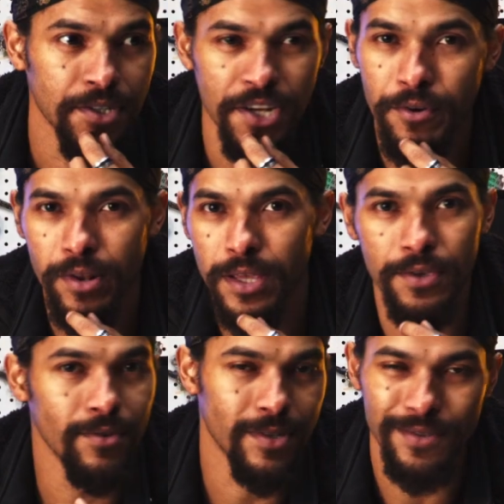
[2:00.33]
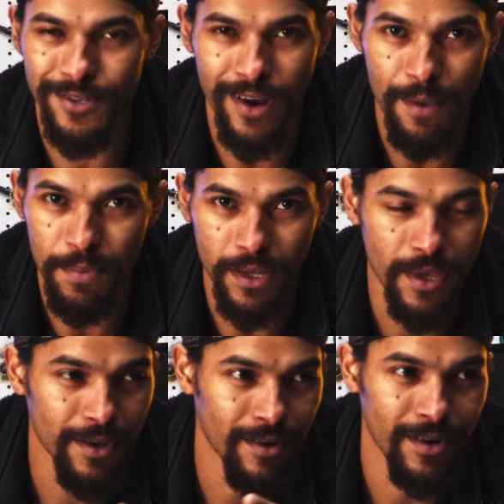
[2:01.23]
generally used in
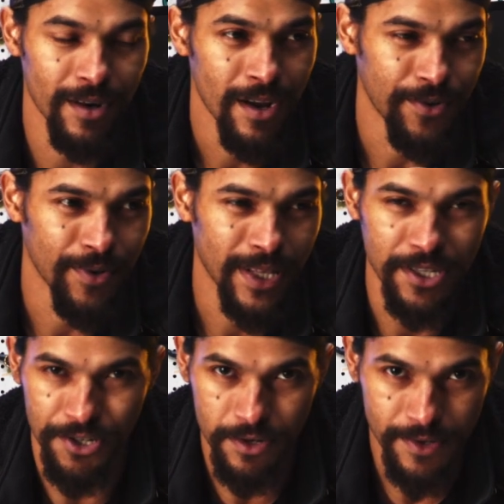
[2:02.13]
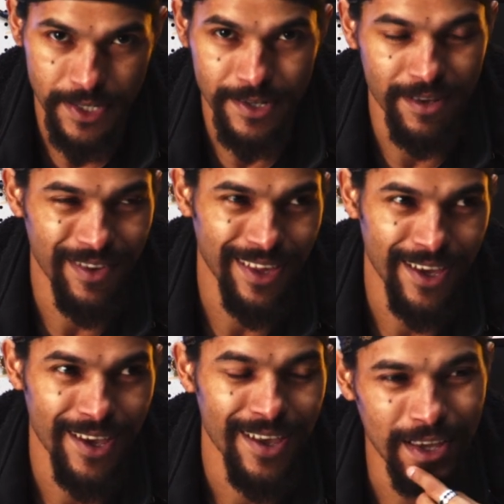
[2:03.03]
scrapbooking or doing like journals and stuff like
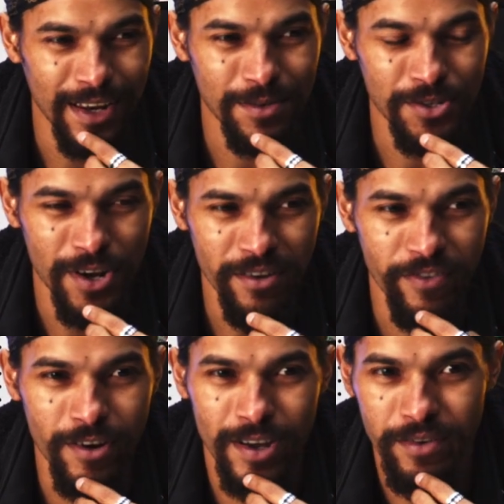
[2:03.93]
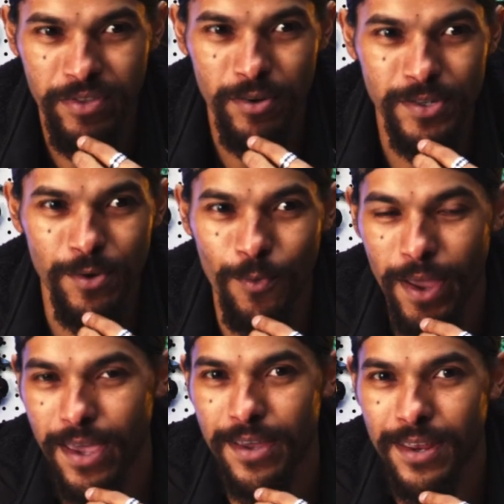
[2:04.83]
that. And I was trying to figure out if there's a
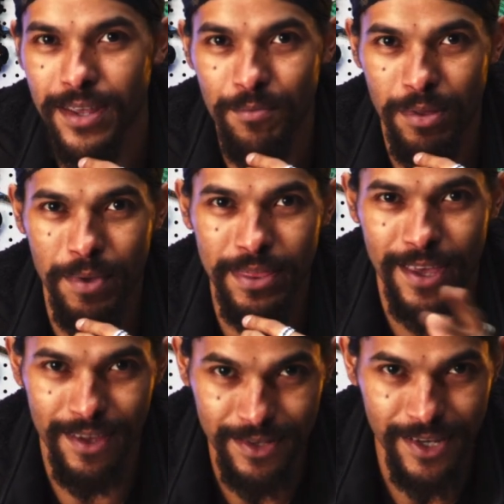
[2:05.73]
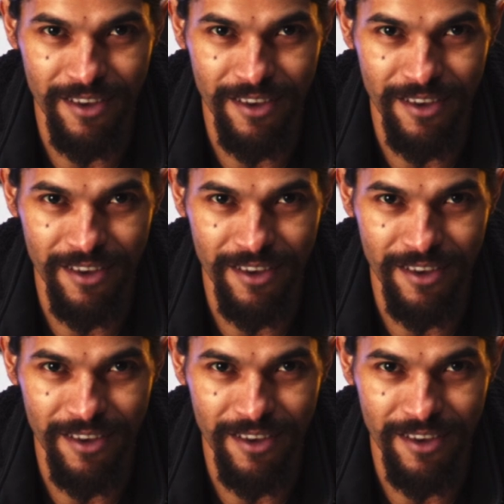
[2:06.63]
way I can implement that into